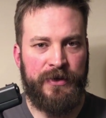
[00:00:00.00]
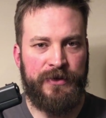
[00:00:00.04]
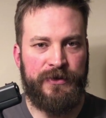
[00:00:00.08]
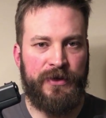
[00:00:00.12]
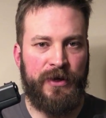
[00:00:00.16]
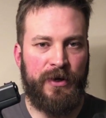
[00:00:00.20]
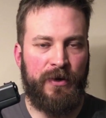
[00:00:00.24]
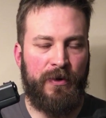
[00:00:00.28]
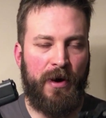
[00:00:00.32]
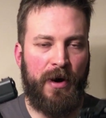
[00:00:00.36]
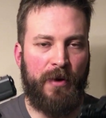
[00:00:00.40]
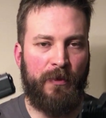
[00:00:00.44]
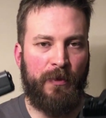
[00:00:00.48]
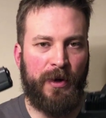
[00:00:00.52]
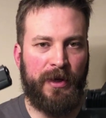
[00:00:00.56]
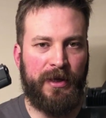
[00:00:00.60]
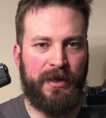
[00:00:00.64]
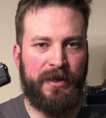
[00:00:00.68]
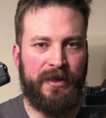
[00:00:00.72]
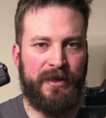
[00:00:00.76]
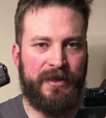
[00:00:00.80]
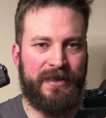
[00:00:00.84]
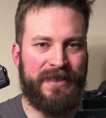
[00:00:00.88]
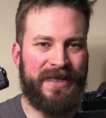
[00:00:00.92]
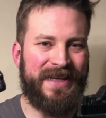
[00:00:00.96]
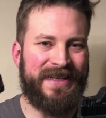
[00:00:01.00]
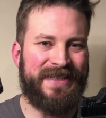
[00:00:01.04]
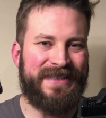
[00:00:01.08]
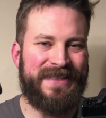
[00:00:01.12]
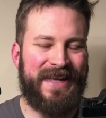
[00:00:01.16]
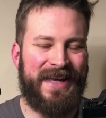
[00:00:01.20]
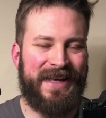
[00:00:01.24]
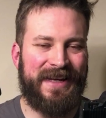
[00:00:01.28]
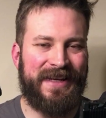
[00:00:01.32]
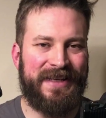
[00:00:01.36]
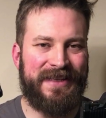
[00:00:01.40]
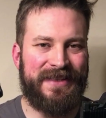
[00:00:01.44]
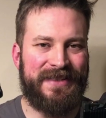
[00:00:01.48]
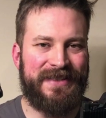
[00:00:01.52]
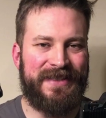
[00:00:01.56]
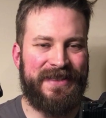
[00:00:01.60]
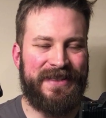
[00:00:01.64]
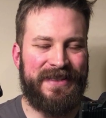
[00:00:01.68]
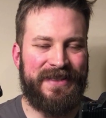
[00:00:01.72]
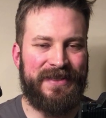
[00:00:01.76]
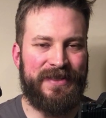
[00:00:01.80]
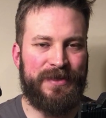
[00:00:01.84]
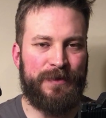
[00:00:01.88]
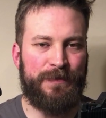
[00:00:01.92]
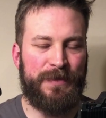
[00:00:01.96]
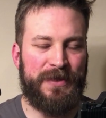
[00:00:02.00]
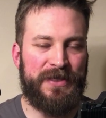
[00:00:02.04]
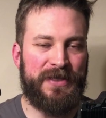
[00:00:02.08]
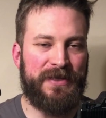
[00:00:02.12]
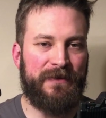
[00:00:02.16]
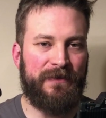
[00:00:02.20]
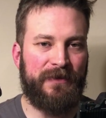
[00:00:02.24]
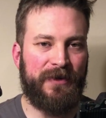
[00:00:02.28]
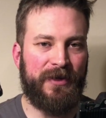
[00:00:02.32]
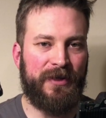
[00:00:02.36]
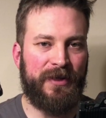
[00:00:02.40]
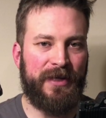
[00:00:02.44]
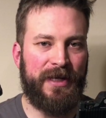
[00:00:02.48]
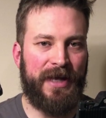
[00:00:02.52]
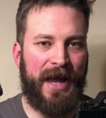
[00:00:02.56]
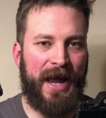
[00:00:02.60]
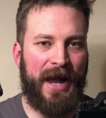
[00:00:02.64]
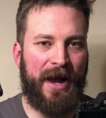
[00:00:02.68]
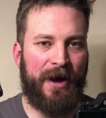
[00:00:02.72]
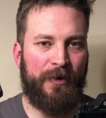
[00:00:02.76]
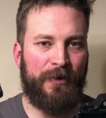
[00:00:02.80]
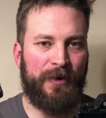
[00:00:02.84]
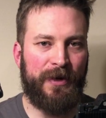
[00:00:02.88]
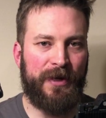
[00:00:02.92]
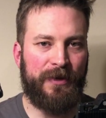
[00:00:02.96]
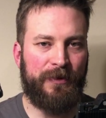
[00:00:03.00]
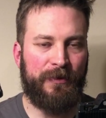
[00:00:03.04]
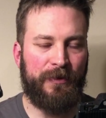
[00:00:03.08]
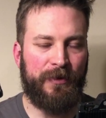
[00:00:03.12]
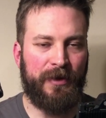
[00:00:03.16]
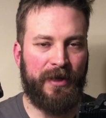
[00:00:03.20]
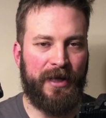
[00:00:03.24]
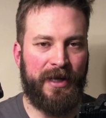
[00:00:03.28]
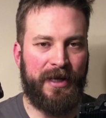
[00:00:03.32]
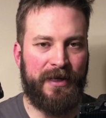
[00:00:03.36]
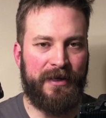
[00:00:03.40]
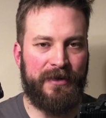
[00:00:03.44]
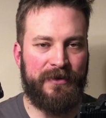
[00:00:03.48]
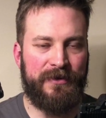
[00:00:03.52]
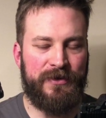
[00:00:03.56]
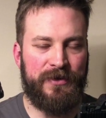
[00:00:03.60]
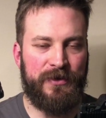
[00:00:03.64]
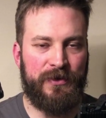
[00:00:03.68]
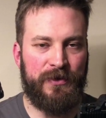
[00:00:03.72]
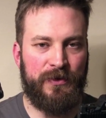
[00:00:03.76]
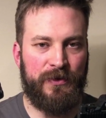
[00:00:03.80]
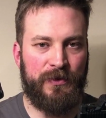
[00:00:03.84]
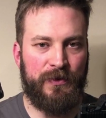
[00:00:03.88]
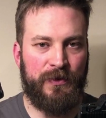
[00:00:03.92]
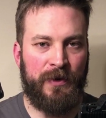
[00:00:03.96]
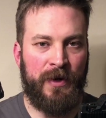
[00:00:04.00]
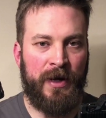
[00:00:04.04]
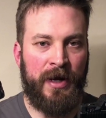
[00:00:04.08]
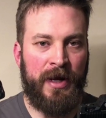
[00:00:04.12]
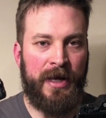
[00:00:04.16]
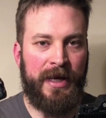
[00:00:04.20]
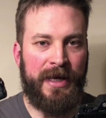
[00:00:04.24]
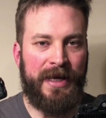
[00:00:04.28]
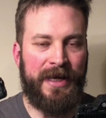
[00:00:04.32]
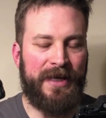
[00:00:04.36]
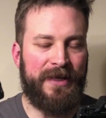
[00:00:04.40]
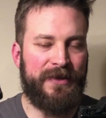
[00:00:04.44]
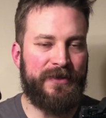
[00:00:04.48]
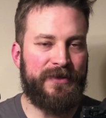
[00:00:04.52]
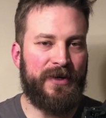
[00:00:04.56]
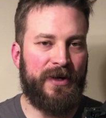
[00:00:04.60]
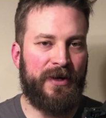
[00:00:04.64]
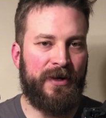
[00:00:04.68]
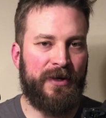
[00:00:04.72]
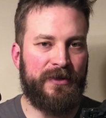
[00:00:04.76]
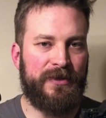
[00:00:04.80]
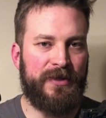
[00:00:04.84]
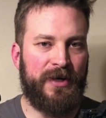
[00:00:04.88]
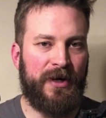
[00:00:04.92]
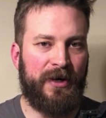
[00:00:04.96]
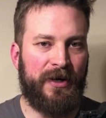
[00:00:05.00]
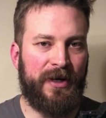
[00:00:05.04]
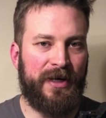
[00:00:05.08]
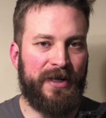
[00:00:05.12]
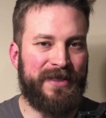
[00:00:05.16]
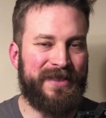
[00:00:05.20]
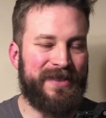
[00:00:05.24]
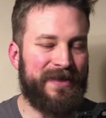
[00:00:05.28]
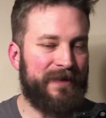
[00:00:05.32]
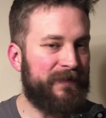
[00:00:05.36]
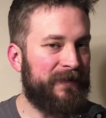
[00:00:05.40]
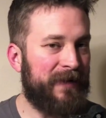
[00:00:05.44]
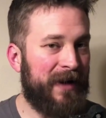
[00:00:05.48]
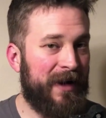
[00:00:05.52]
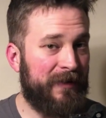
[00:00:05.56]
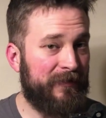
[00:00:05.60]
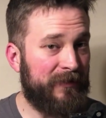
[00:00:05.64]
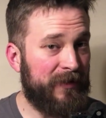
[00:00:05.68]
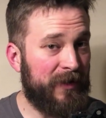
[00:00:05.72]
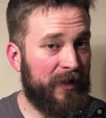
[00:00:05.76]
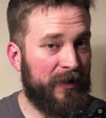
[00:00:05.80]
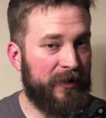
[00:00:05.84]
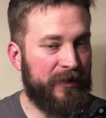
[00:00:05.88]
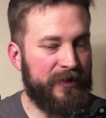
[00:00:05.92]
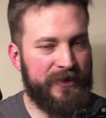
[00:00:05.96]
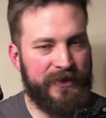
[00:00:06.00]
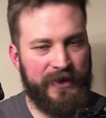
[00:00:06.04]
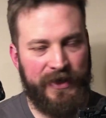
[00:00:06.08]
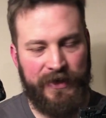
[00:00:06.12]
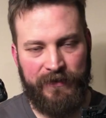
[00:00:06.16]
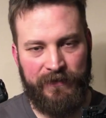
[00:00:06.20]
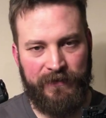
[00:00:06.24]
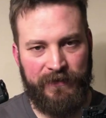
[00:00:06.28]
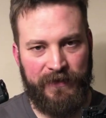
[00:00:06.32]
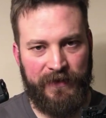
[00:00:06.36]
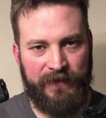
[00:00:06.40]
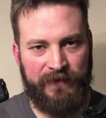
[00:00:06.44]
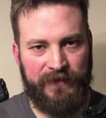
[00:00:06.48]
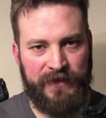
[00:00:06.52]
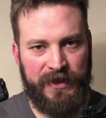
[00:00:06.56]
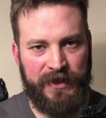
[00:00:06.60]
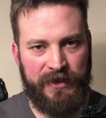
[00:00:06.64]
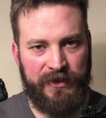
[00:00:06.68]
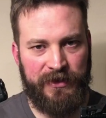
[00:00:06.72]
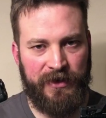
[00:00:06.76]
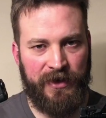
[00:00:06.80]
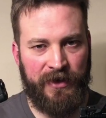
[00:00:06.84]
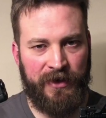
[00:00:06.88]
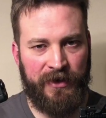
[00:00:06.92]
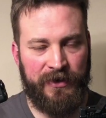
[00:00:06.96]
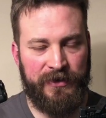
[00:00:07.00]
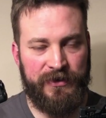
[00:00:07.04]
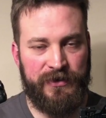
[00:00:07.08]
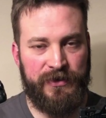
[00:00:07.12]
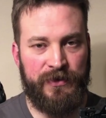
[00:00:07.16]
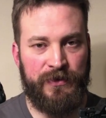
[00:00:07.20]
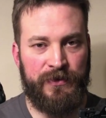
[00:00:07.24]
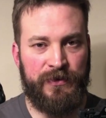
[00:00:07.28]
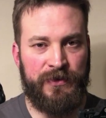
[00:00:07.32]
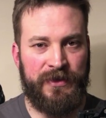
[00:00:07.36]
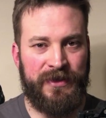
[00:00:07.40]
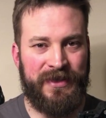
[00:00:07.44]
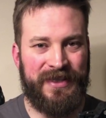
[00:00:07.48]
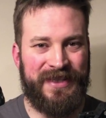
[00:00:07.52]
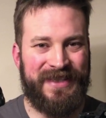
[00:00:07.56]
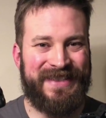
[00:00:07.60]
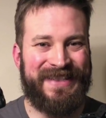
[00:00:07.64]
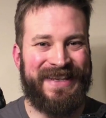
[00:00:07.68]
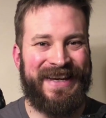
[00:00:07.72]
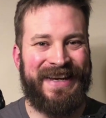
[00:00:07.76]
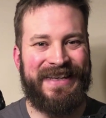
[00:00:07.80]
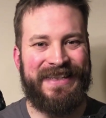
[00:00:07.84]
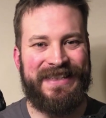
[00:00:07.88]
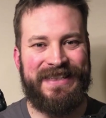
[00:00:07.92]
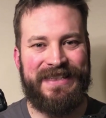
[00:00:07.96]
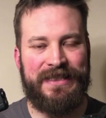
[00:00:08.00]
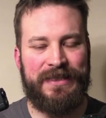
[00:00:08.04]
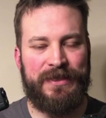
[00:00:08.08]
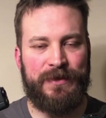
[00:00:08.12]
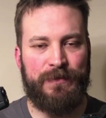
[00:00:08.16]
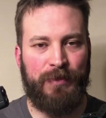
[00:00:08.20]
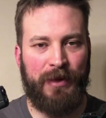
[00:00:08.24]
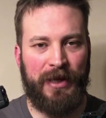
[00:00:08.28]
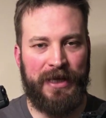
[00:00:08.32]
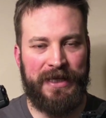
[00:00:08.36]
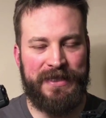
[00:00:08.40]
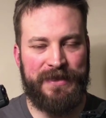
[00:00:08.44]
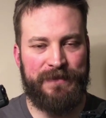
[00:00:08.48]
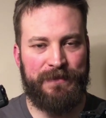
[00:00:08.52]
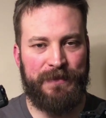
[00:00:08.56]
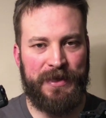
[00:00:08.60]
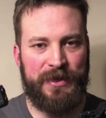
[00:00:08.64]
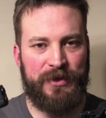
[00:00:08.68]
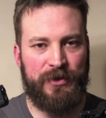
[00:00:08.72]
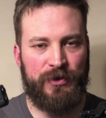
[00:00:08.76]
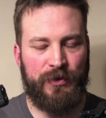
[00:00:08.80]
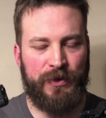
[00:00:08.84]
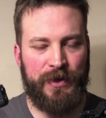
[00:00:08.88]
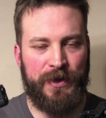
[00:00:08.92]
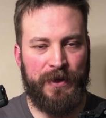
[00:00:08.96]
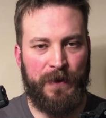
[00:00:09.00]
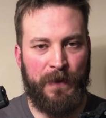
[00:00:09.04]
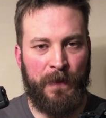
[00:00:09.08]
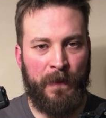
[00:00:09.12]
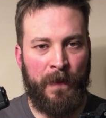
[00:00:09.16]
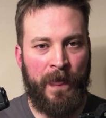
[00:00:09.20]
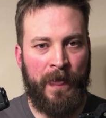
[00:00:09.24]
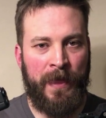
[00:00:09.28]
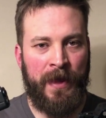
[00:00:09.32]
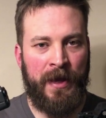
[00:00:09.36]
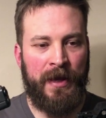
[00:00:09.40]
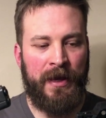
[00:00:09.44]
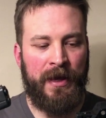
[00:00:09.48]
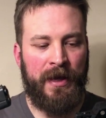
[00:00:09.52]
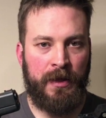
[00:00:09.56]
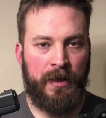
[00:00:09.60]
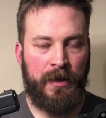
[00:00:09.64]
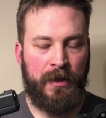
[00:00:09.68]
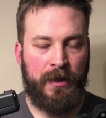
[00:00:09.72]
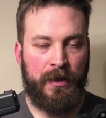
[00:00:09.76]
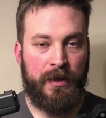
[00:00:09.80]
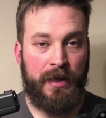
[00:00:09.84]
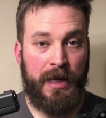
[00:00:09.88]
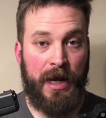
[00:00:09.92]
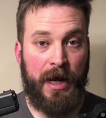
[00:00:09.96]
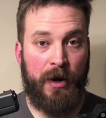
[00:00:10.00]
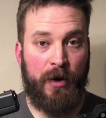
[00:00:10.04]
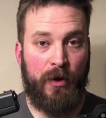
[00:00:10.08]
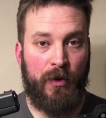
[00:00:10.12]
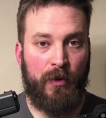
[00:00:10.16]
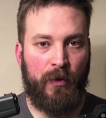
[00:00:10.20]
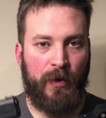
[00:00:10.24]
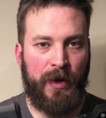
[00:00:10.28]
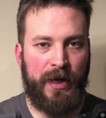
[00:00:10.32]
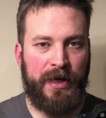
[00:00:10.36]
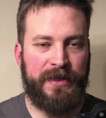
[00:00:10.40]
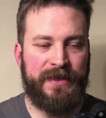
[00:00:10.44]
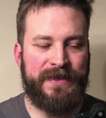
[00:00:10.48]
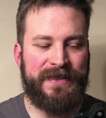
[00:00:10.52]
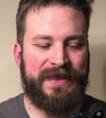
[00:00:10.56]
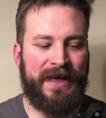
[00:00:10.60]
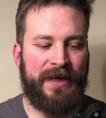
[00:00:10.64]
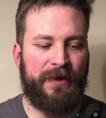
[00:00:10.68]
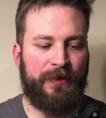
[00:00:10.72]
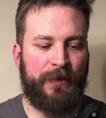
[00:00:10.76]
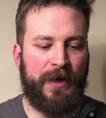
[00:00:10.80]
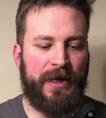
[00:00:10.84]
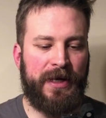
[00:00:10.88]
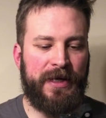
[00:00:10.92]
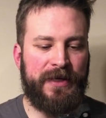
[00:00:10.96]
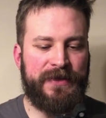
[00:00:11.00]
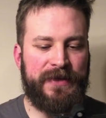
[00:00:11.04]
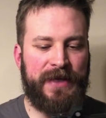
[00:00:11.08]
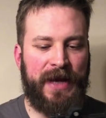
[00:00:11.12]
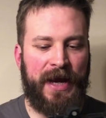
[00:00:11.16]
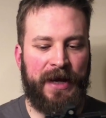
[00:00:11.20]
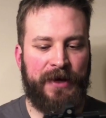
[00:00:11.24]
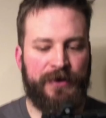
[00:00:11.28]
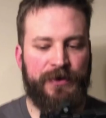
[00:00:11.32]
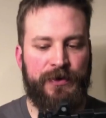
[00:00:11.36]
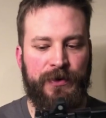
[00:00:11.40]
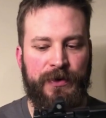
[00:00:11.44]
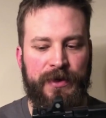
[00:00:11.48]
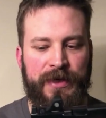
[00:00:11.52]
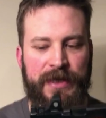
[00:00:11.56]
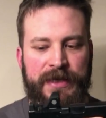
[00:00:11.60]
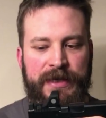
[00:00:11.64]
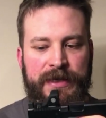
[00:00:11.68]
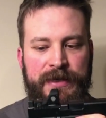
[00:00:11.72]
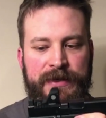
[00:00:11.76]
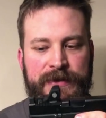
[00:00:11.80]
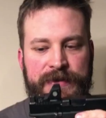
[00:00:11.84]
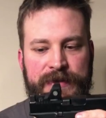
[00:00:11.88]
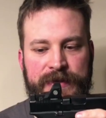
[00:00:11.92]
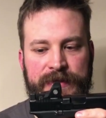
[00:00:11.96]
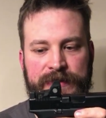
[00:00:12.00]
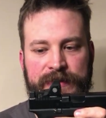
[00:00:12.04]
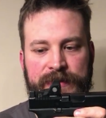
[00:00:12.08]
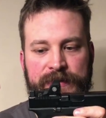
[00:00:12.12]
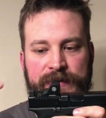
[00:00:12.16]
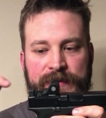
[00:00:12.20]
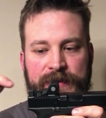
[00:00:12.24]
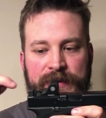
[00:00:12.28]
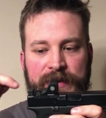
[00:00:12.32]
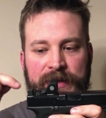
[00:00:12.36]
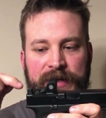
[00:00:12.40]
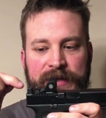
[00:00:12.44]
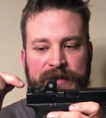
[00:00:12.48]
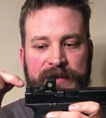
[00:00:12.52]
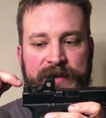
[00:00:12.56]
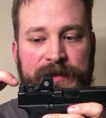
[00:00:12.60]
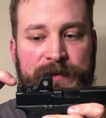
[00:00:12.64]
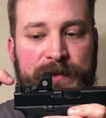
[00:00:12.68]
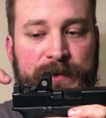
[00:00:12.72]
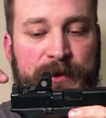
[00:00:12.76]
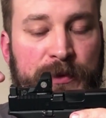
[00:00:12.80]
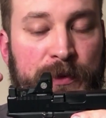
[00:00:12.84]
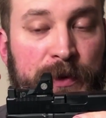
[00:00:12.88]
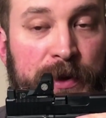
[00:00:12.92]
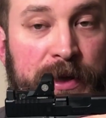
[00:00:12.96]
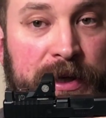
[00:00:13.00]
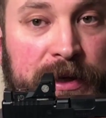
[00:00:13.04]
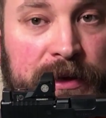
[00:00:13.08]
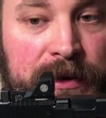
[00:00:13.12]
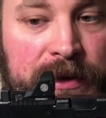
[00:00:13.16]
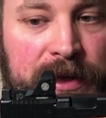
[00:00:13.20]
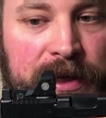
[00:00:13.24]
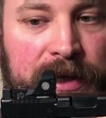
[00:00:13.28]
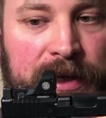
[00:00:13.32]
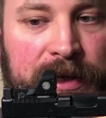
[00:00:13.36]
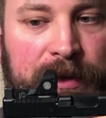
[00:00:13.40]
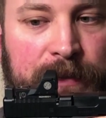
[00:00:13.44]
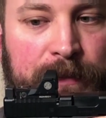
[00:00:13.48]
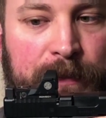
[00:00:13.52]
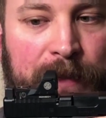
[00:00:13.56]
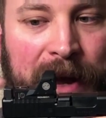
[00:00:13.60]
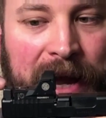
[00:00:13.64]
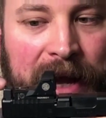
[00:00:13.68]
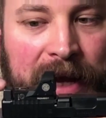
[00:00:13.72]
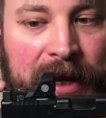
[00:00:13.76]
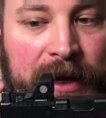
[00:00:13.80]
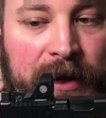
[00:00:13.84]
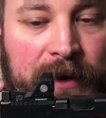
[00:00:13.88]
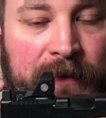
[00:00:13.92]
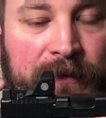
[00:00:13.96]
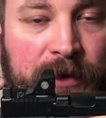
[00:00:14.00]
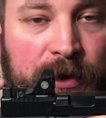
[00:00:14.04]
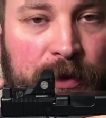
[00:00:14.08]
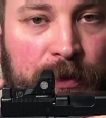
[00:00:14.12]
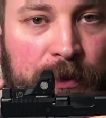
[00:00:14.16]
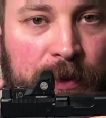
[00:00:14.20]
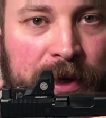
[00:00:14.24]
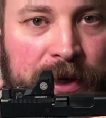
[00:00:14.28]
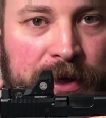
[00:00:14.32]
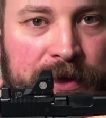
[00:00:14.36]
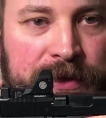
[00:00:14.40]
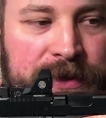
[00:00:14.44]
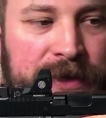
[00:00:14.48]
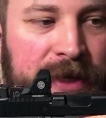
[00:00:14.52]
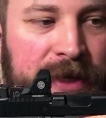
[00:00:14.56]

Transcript: So I wanted to test that and see specifically how it related to hits on targets at 5 yards and 15 yards using the sight displacement drill. Now, what sight radius actually is it's the distance between the back of your rear